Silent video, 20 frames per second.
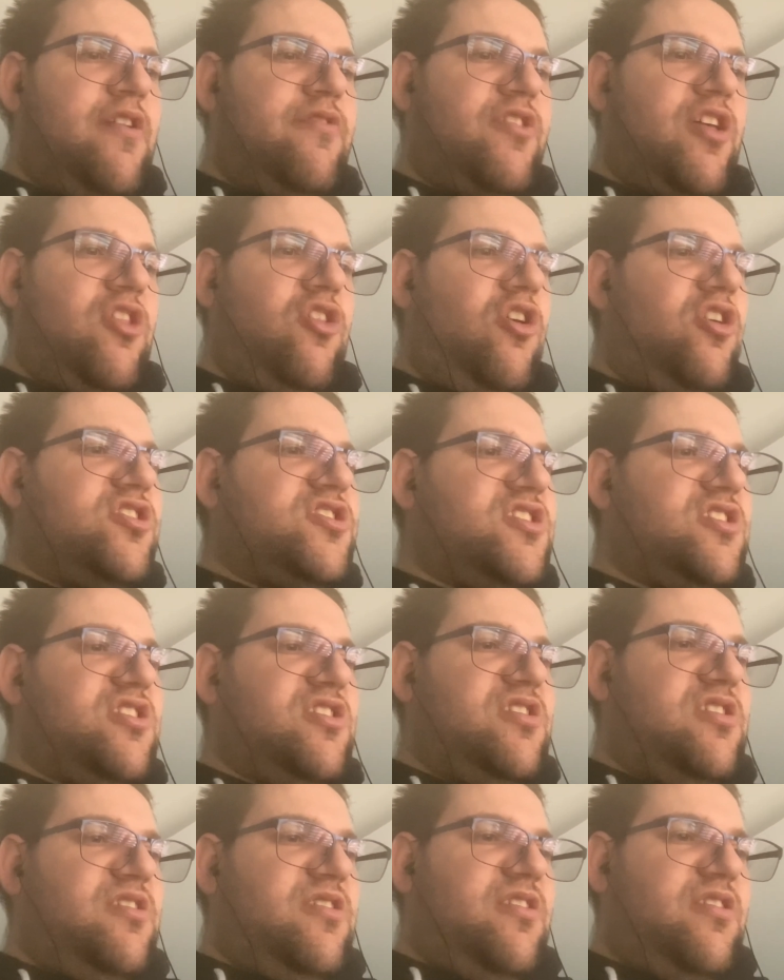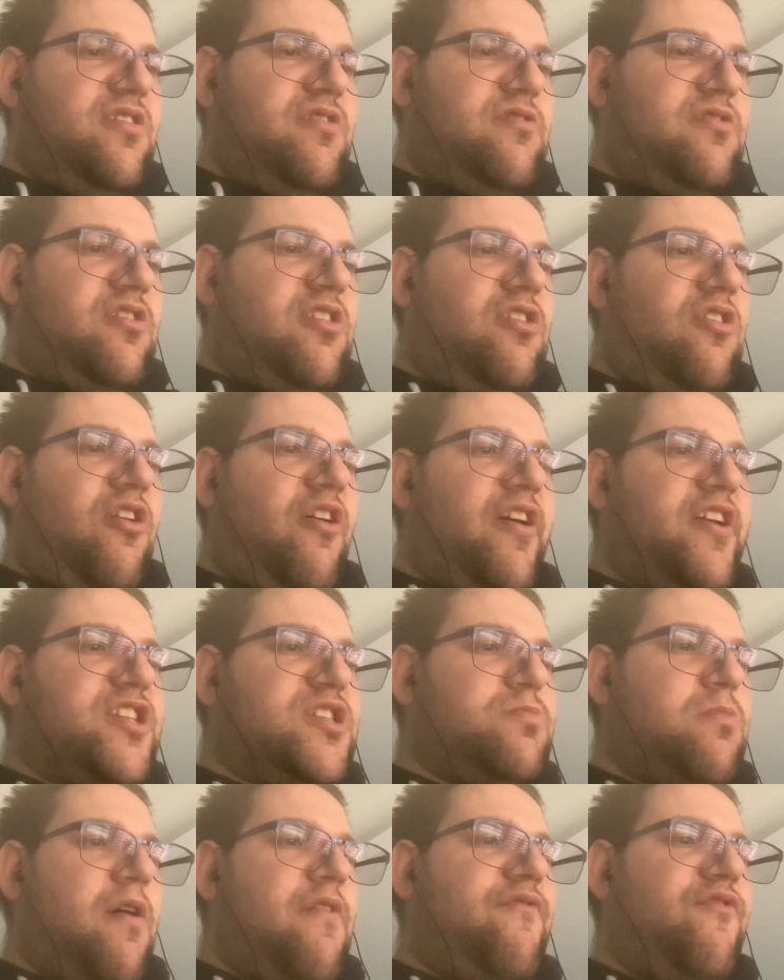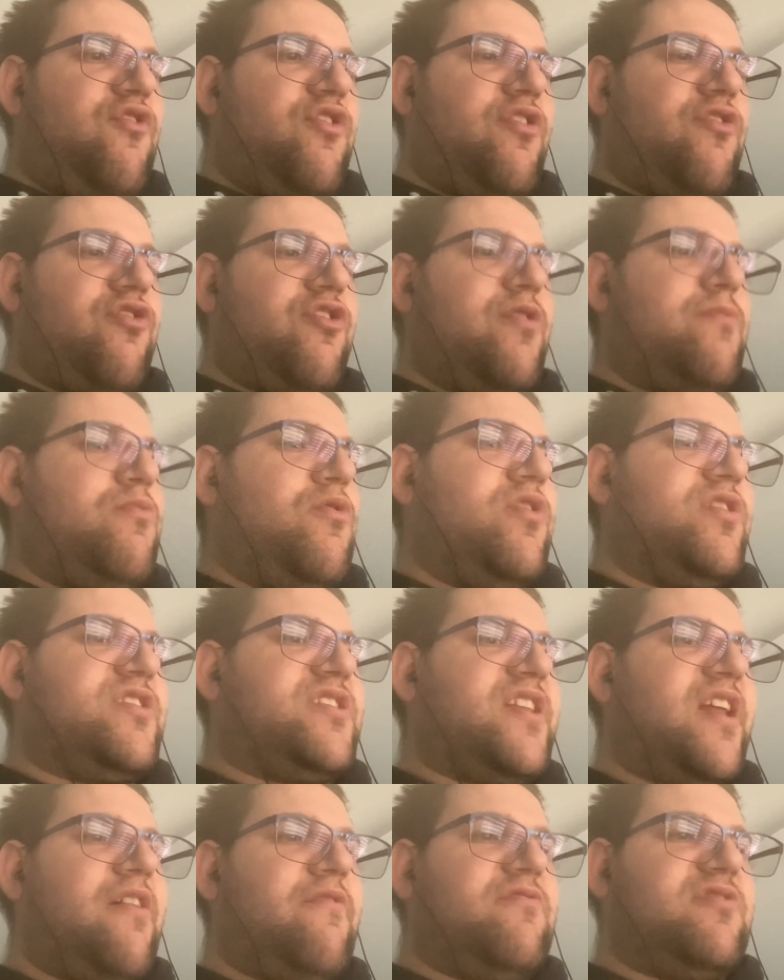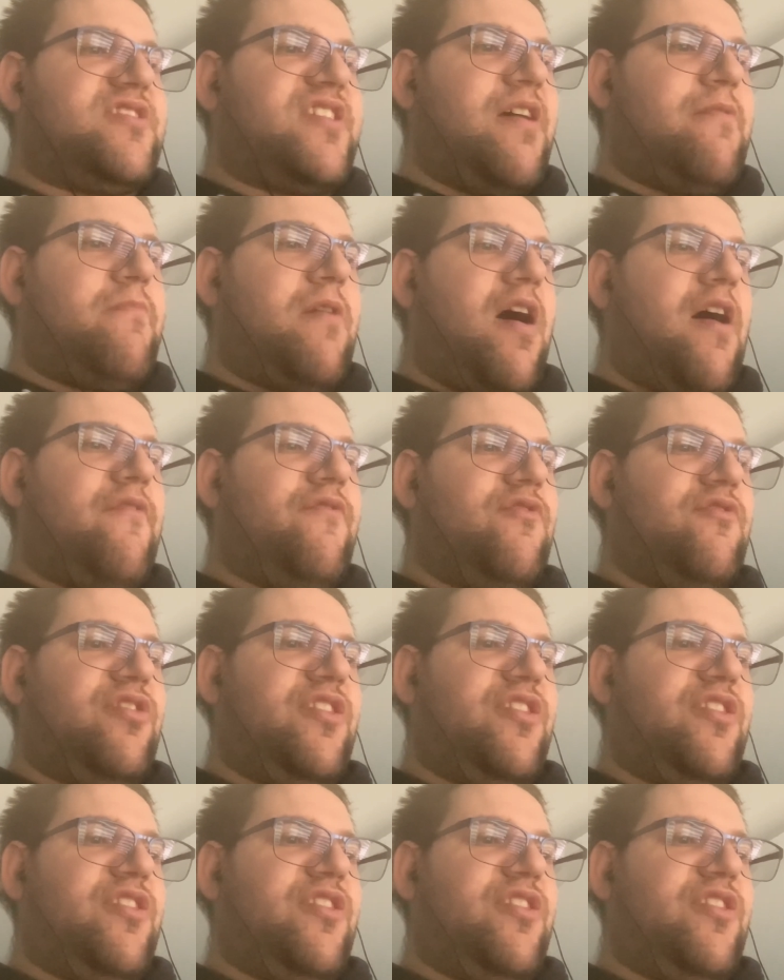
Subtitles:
They lost to the Lions by 43 points, and that was at Marvel.